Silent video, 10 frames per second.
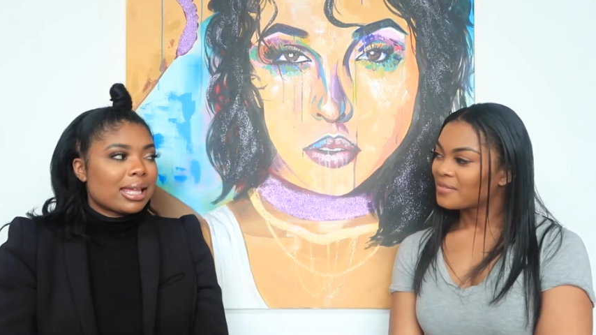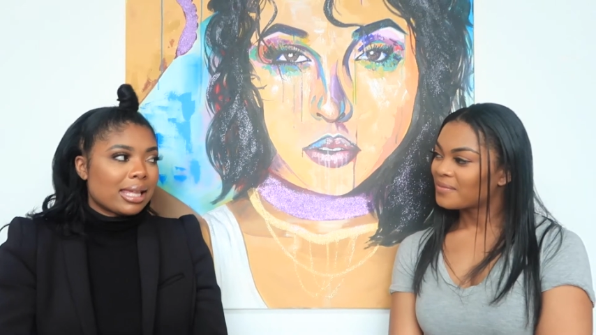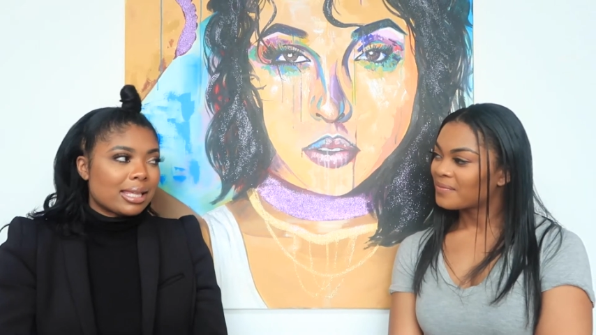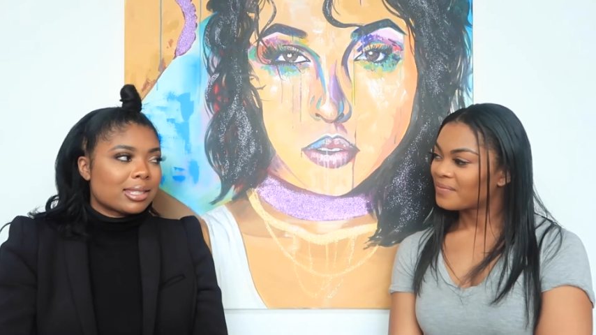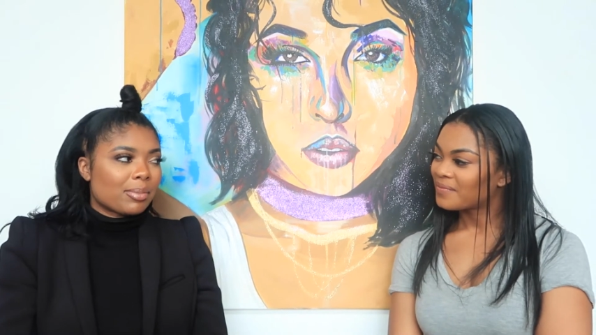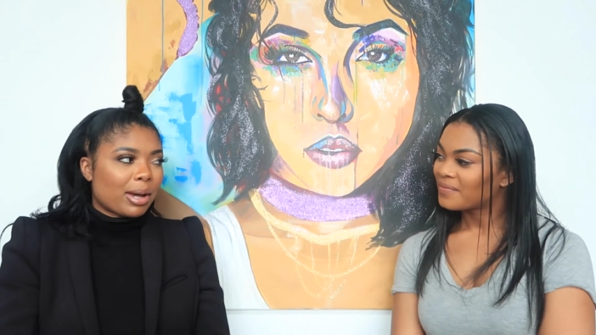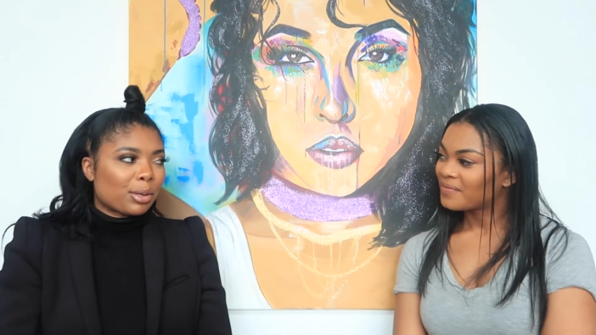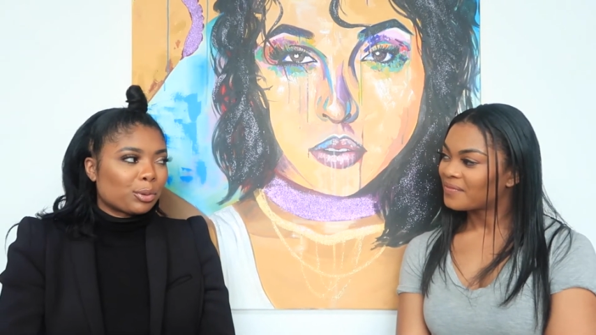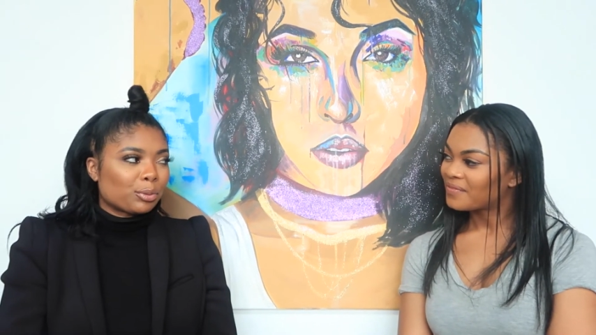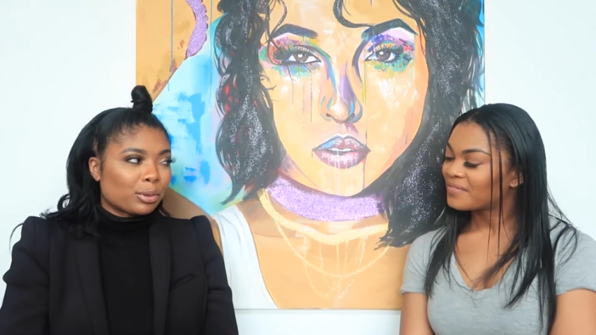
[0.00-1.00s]
Speaker 1: Is the
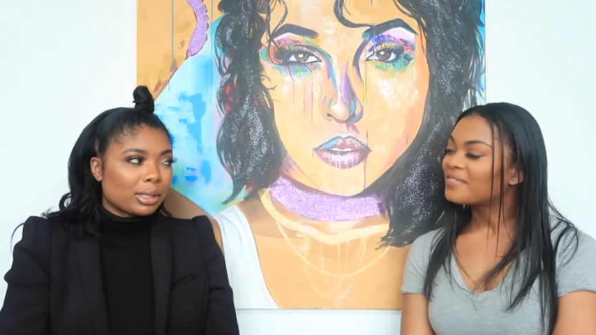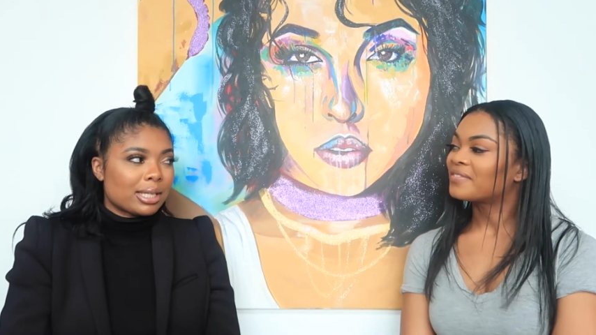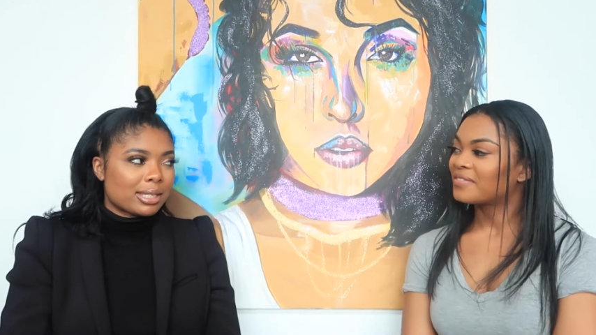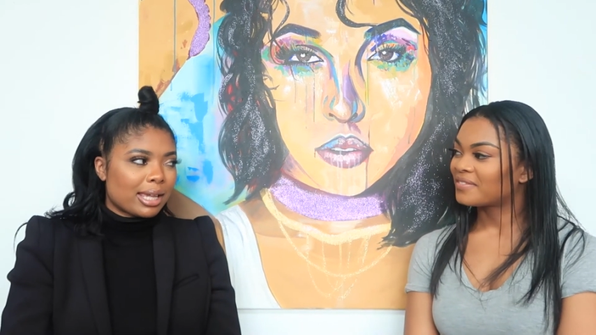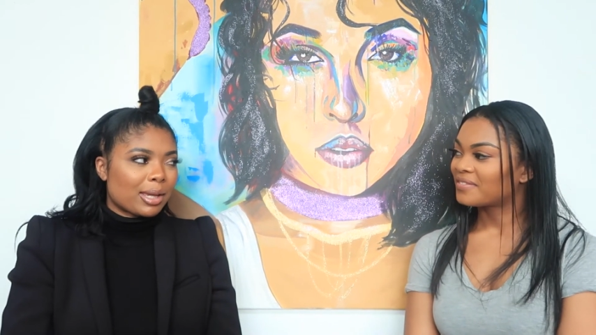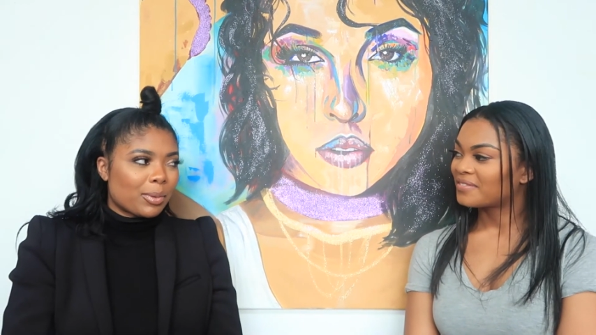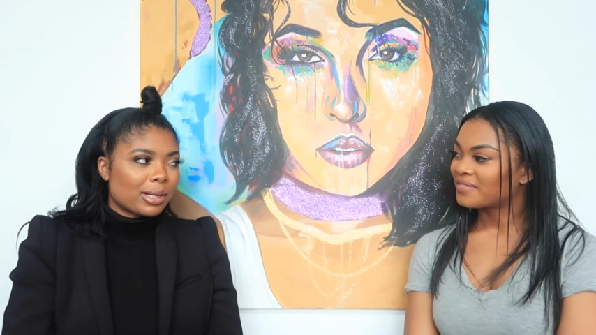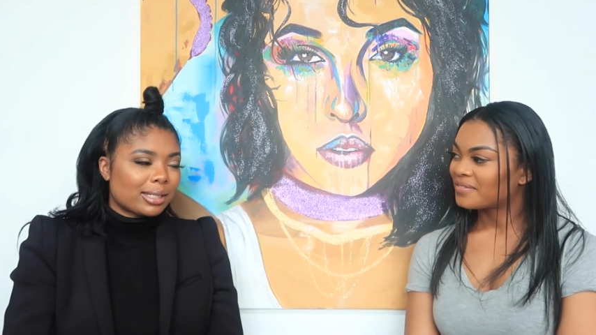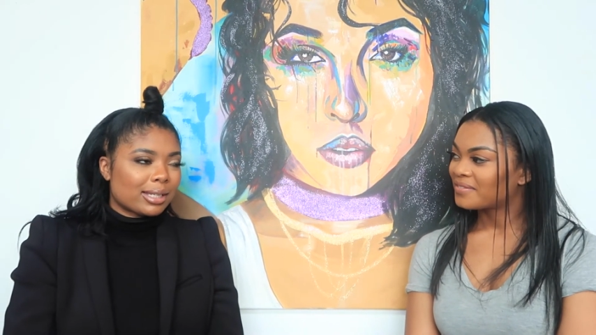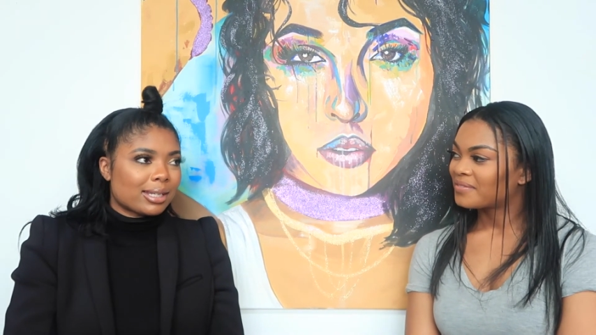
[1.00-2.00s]
bottle really saying
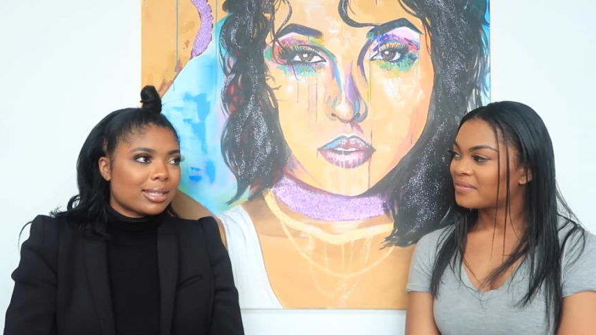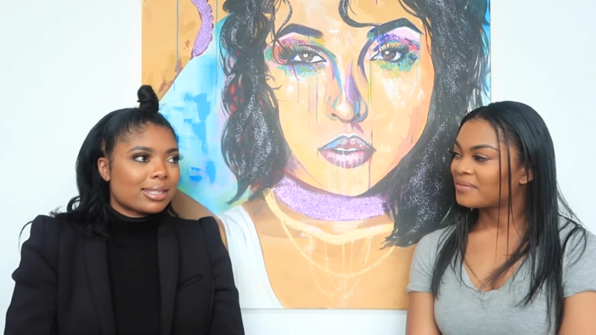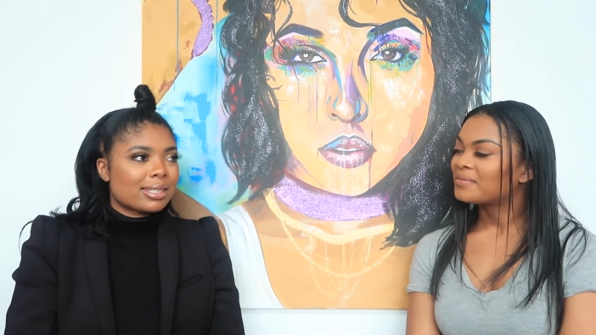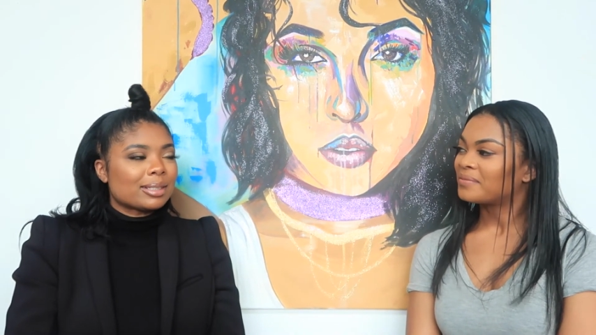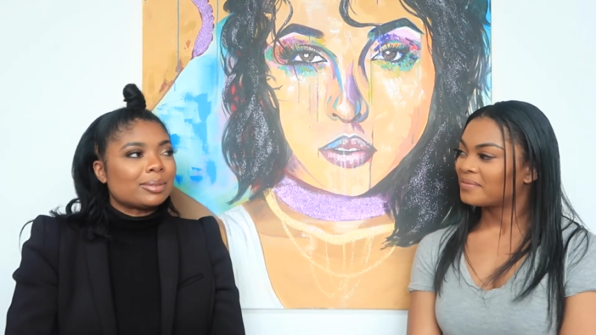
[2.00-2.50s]
what it does?